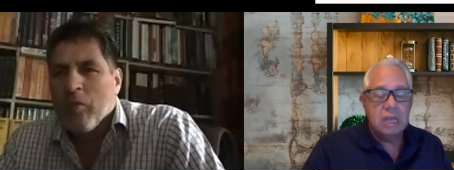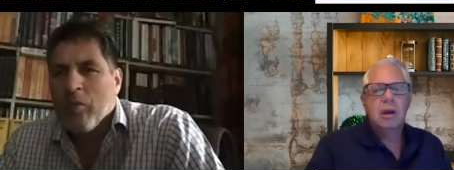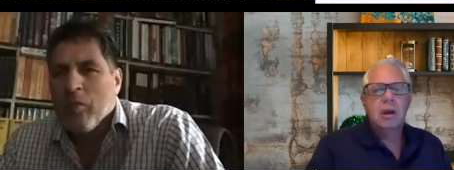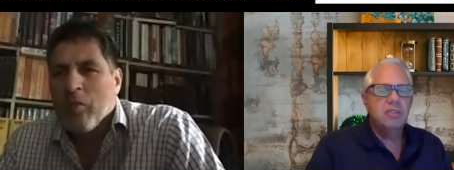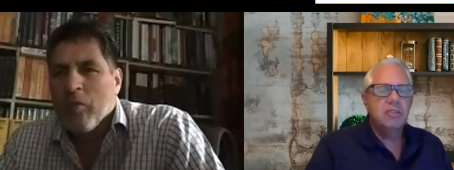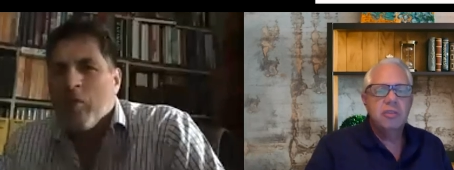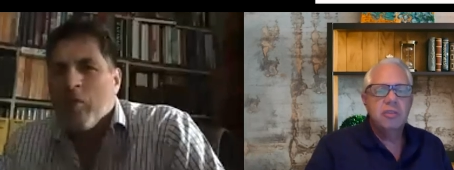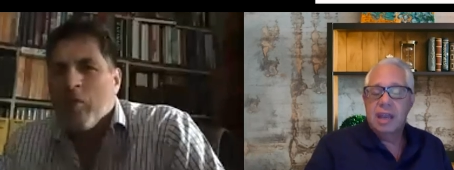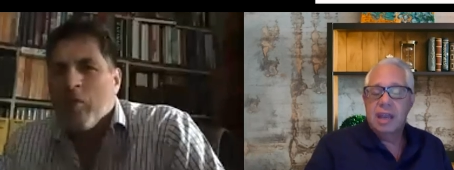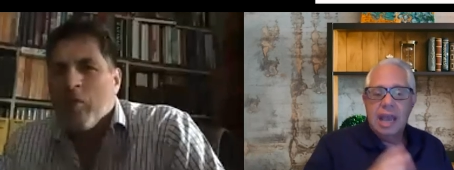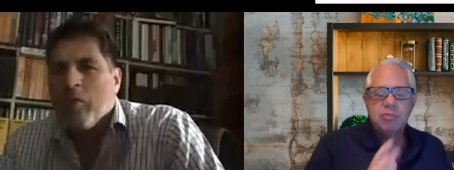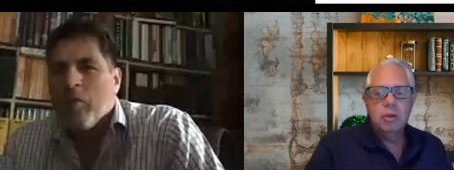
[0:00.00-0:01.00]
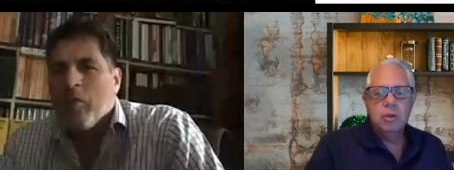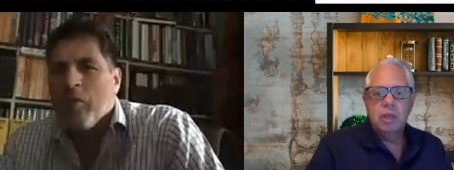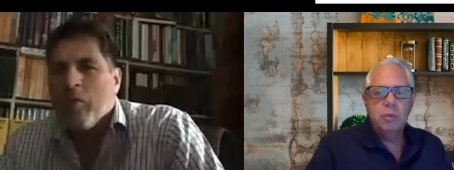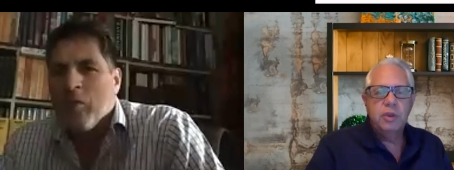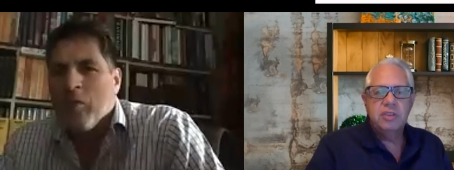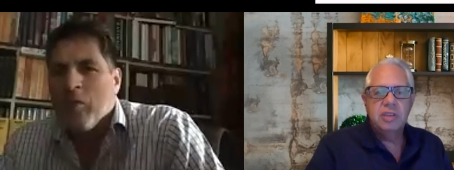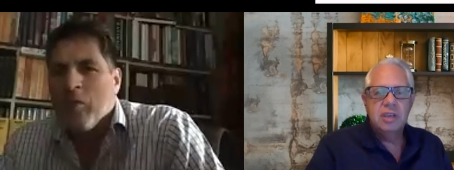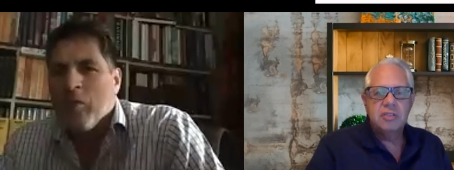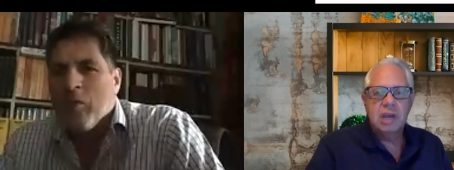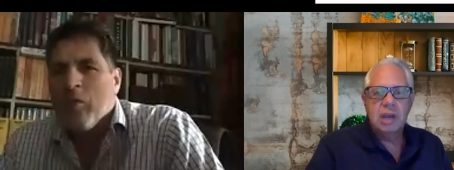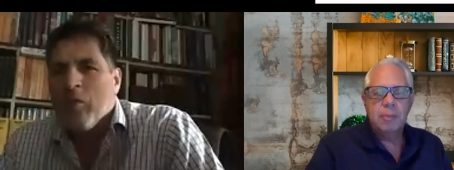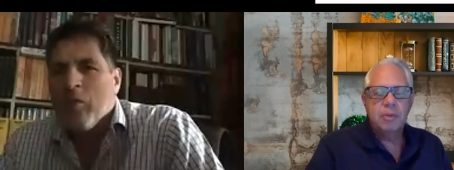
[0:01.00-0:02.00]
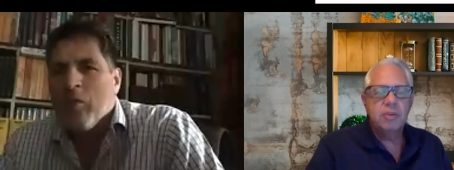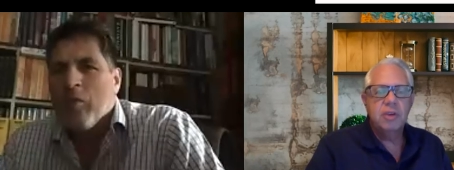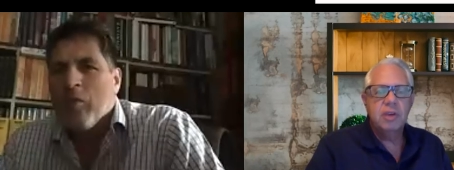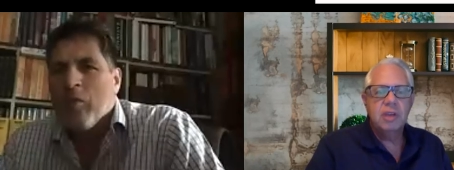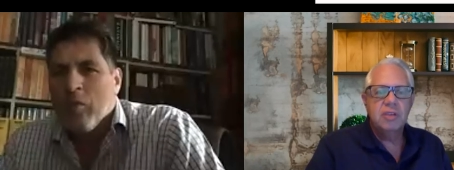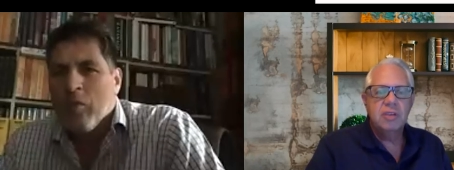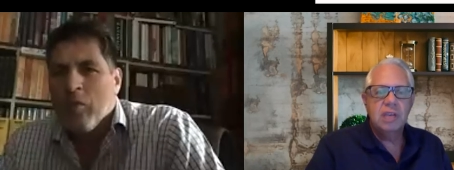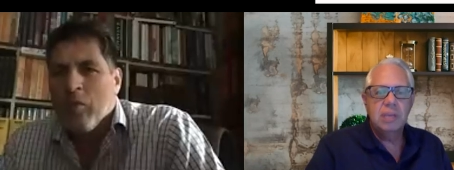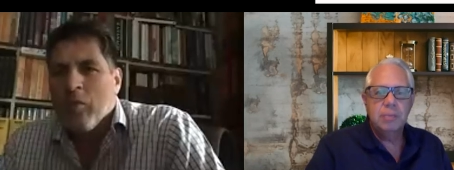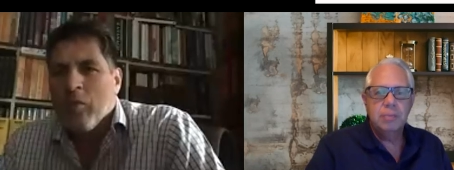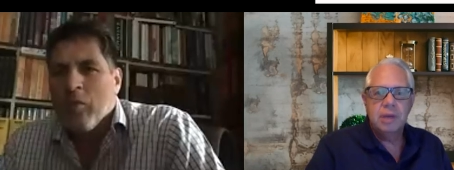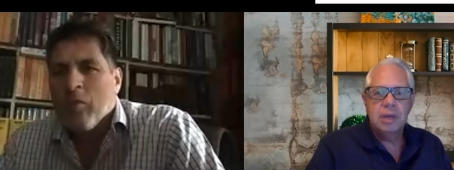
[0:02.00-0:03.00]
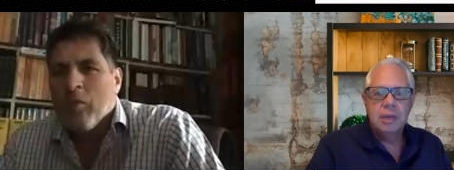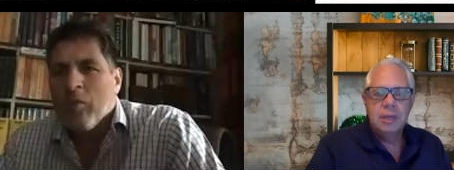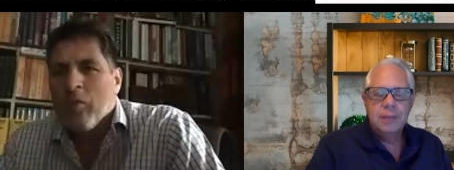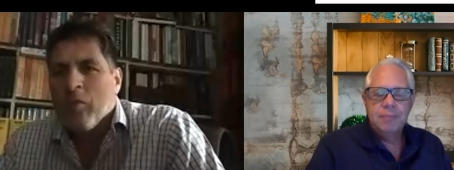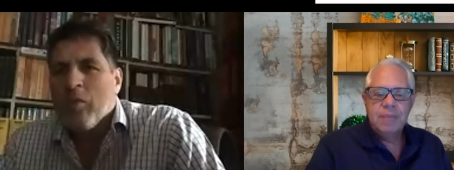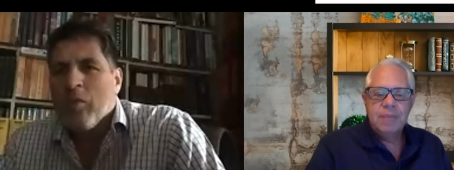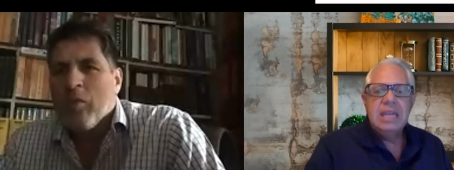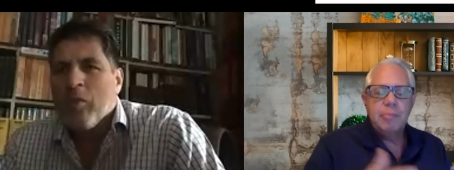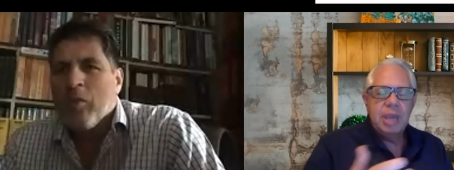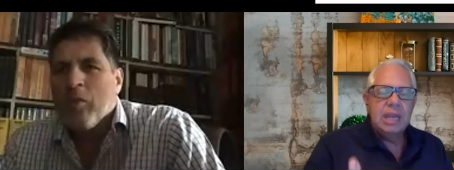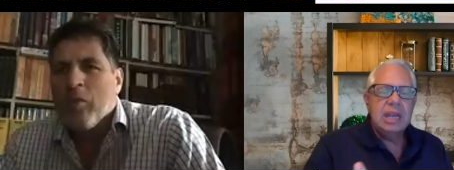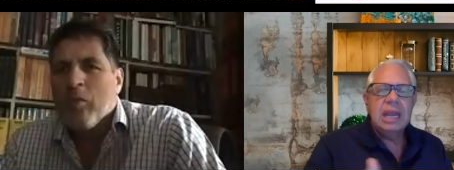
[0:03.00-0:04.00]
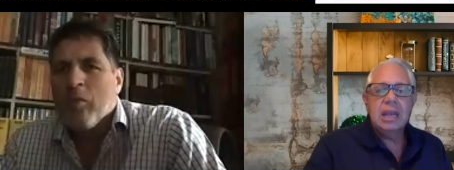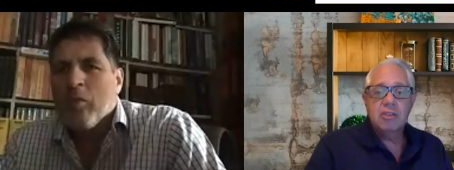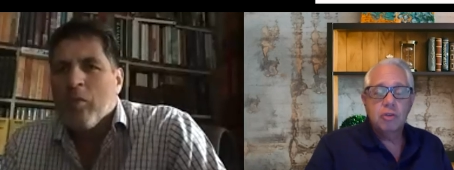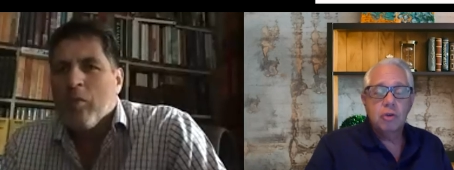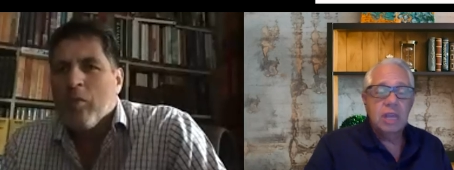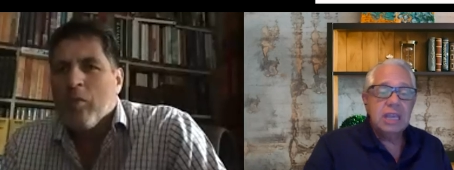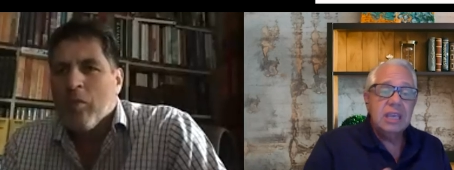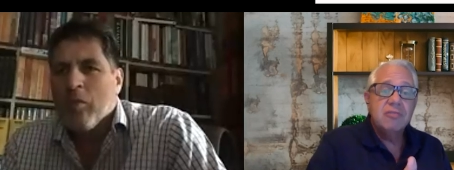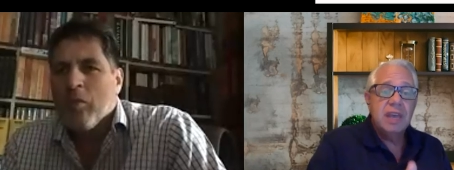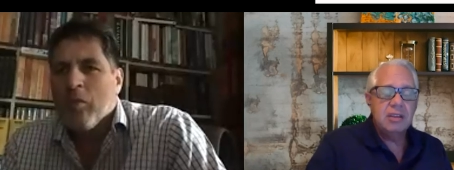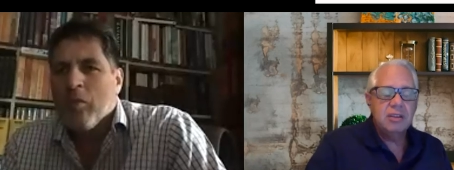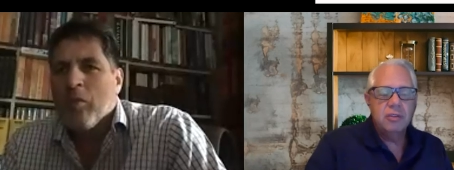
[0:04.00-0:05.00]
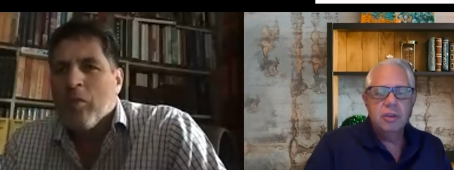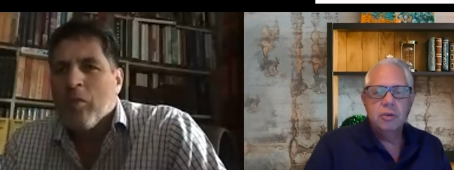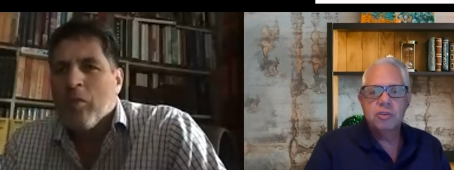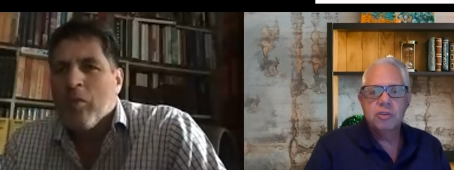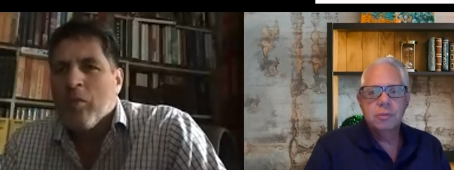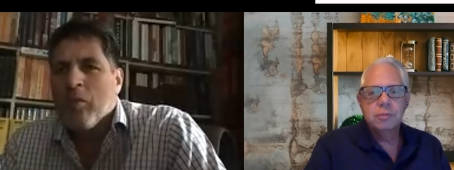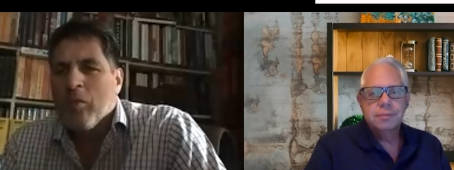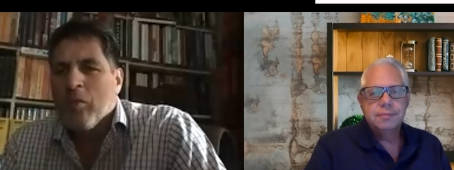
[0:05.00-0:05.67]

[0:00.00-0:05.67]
Speaker 1: Okay, so that absolutely we see as an opportunity to keep independent and control and give that to the user.